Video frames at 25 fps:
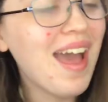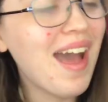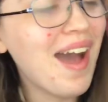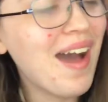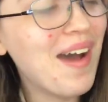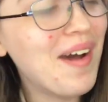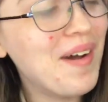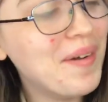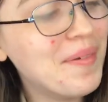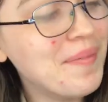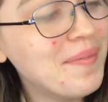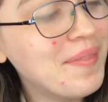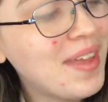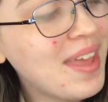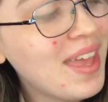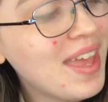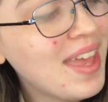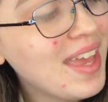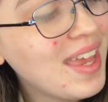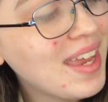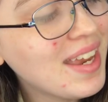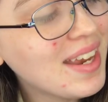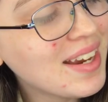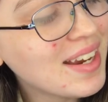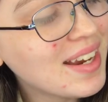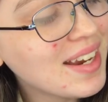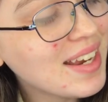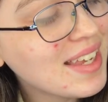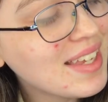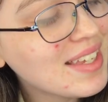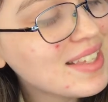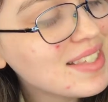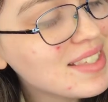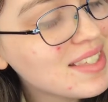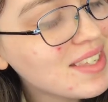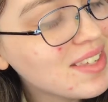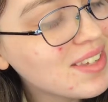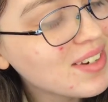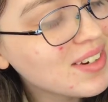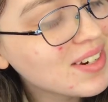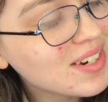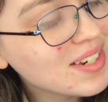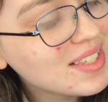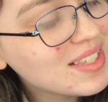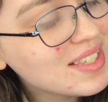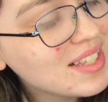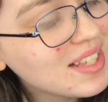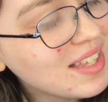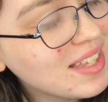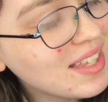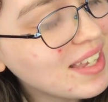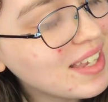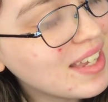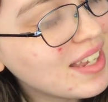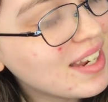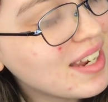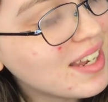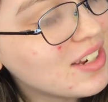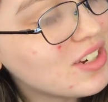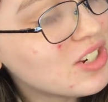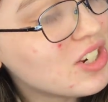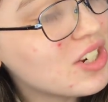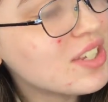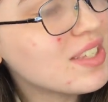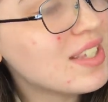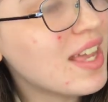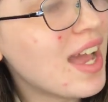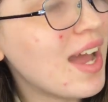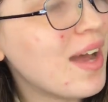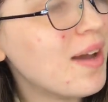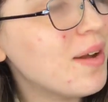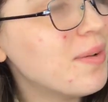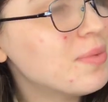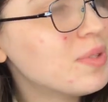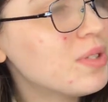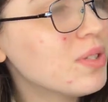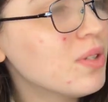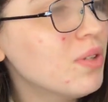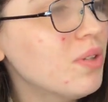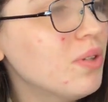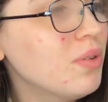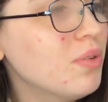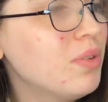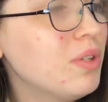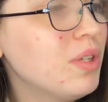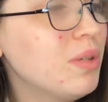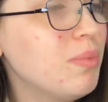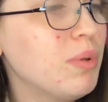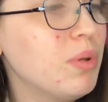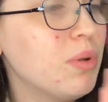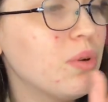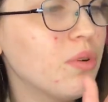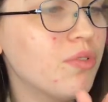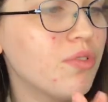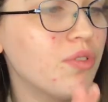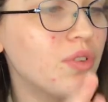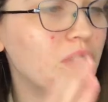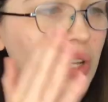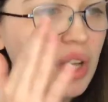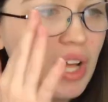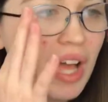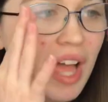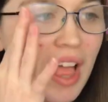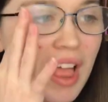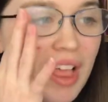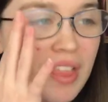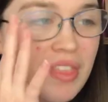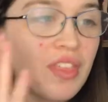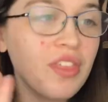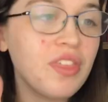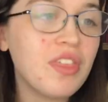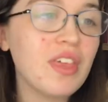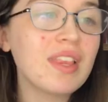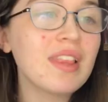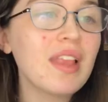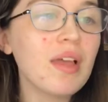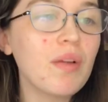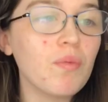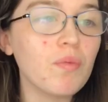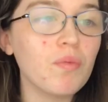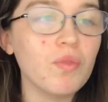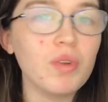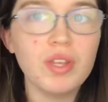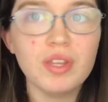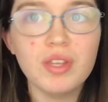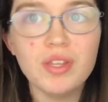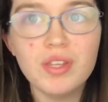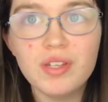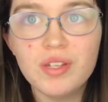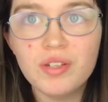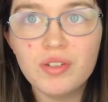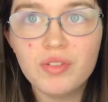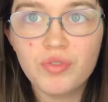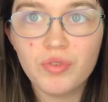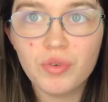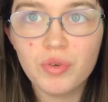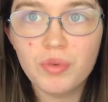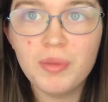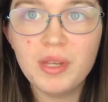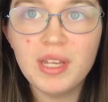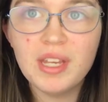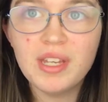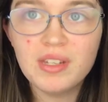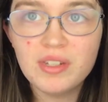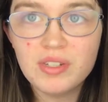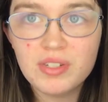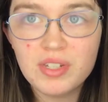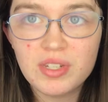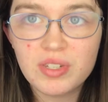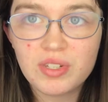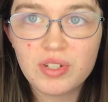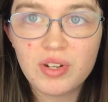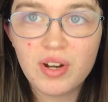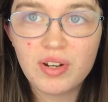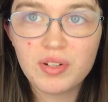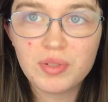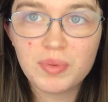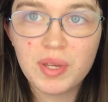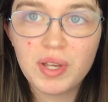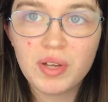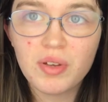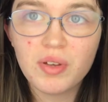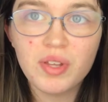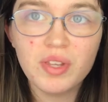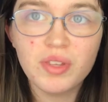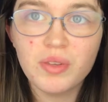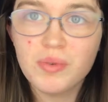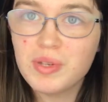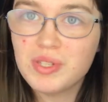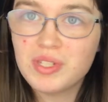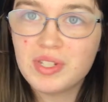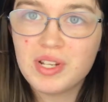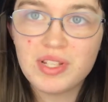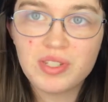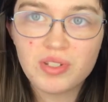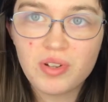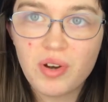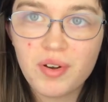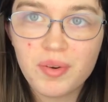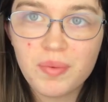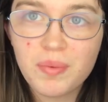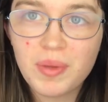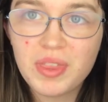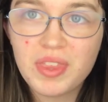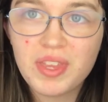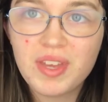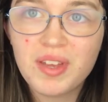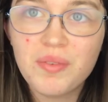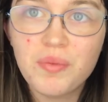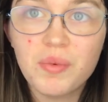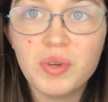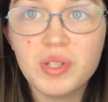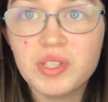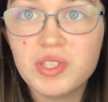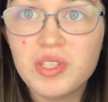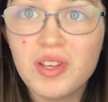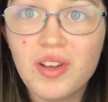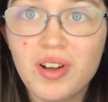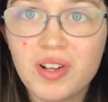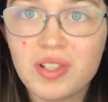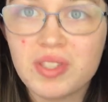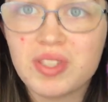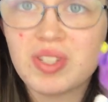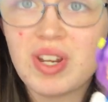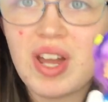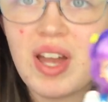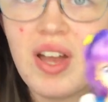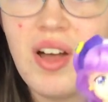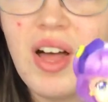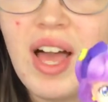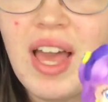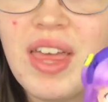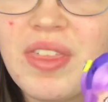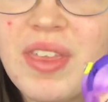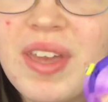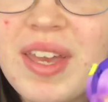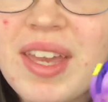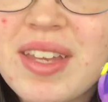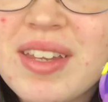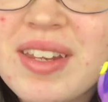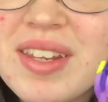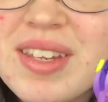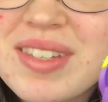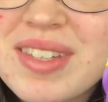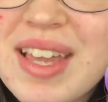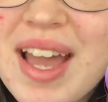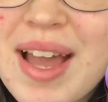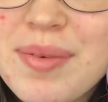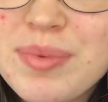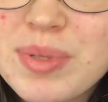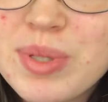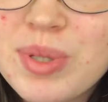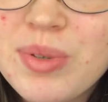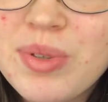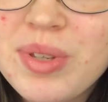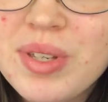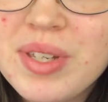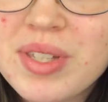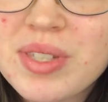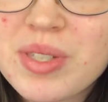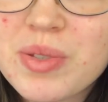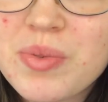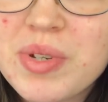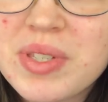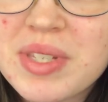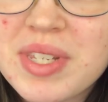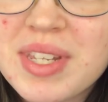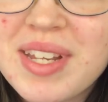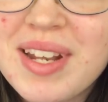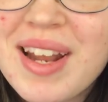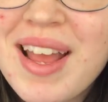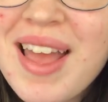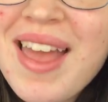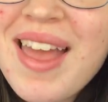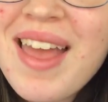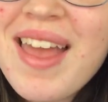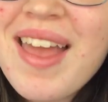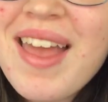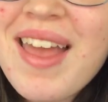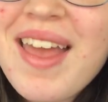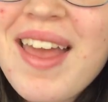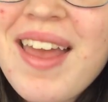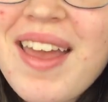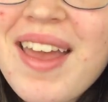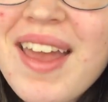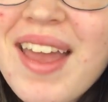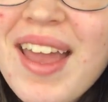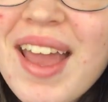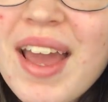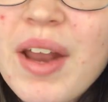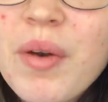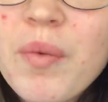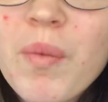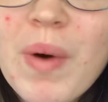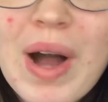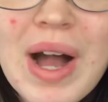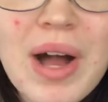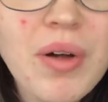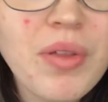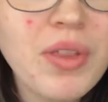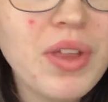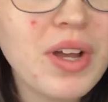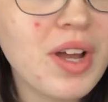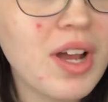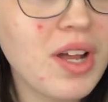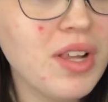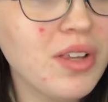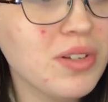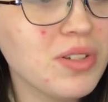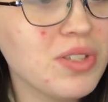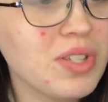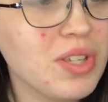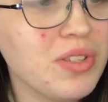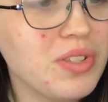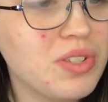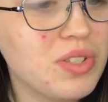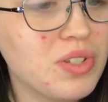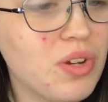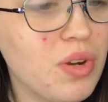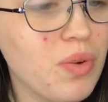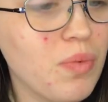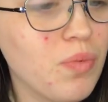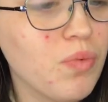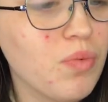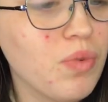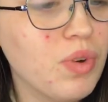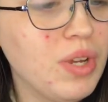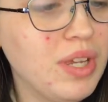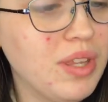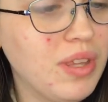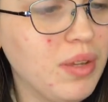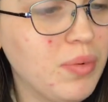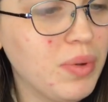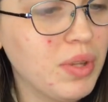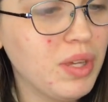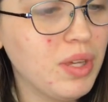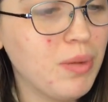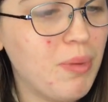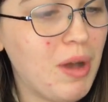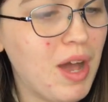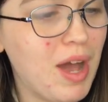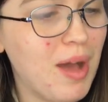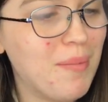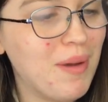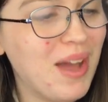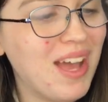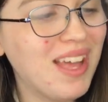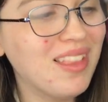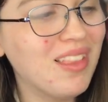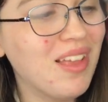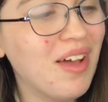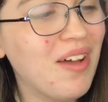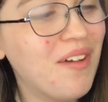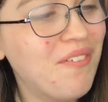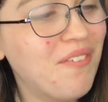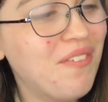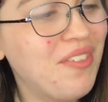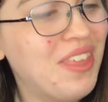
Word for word: Um, here is Kiora Celine, and she's absolutely beautiful. The thing that really drew me into Star Twinkle and the reason I started with it was the art style. I think it is absolutely exquisite. And wow, the colors on this doll really, really pop. I love